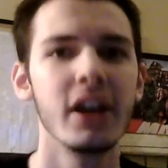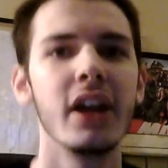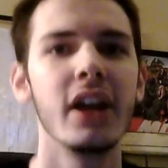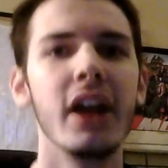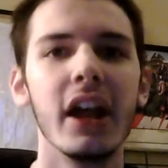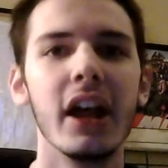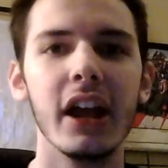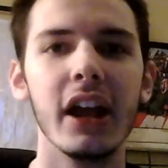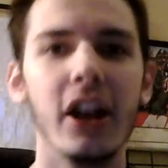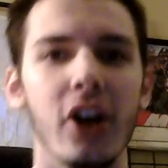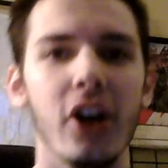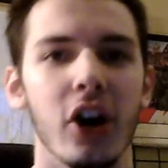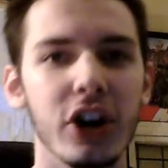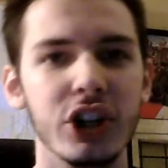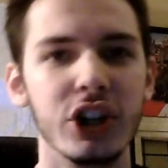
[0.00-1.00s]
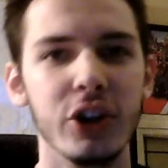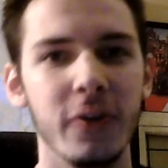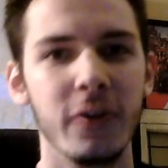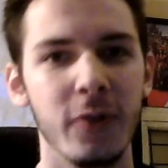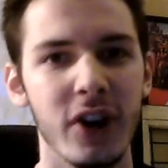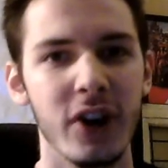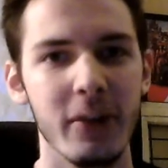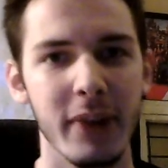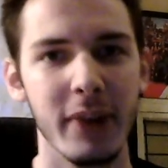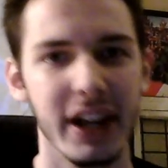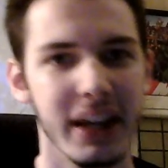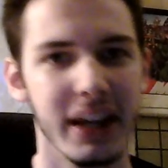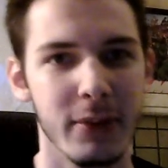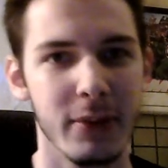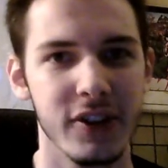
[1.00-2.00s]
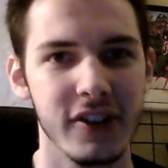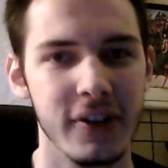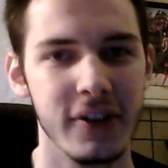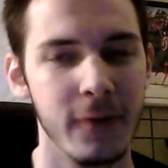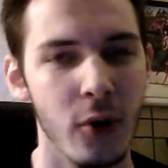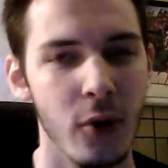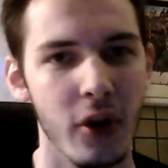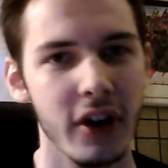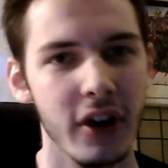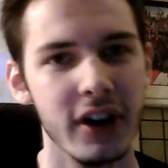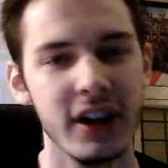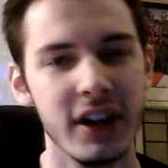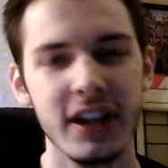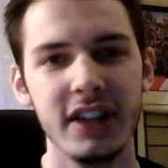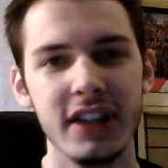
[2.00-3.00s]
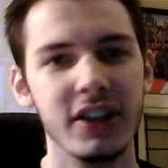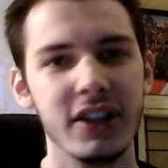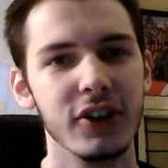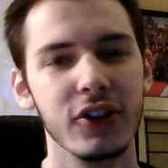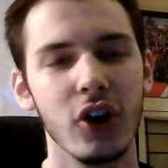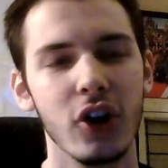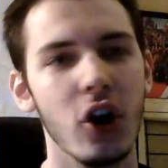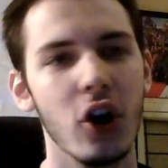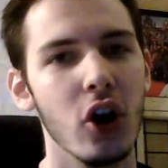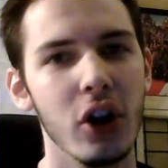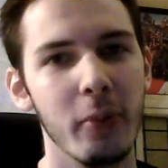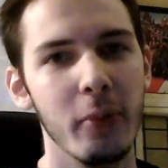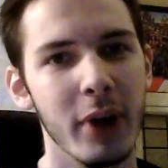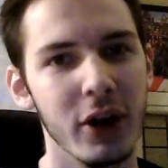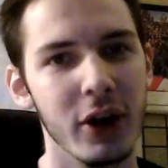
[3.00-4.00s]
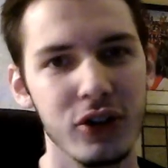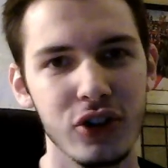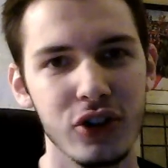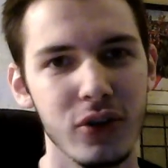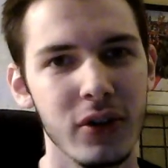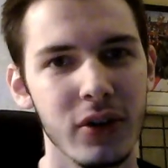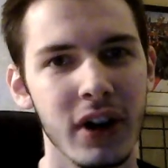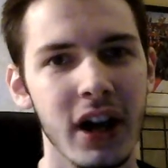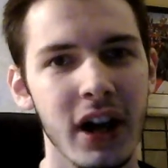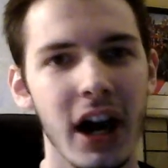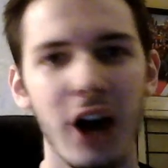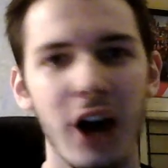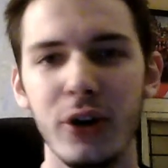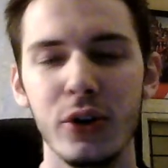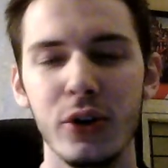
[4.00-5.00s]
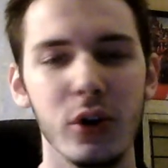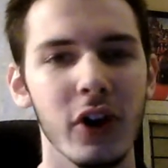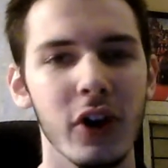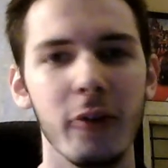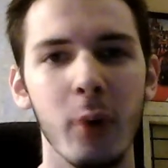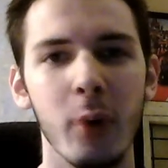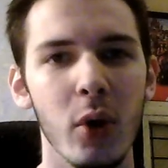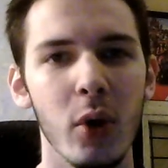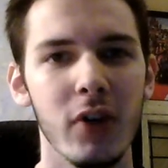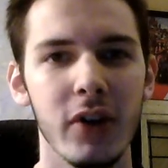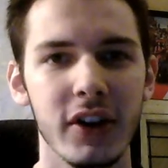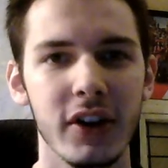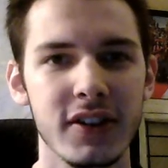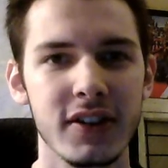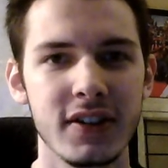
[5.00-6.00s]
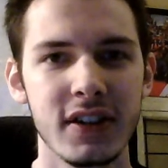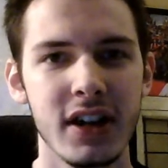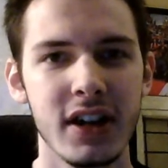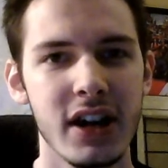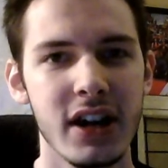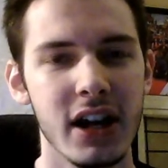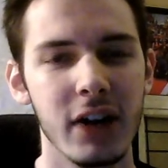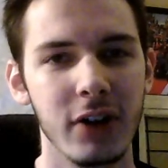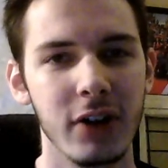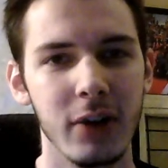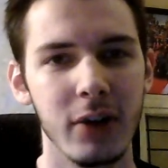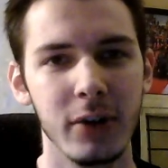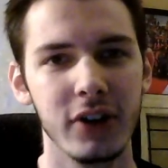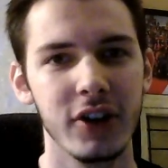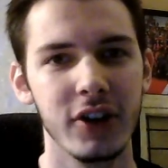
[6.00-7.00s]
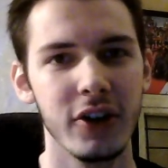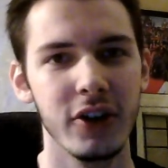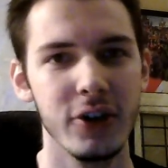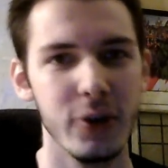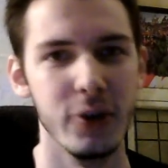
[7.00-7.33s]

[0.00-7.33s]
And our good friend, MegaGamer64, he tells us all about you, how you love both of us. And I'm coming to tell you,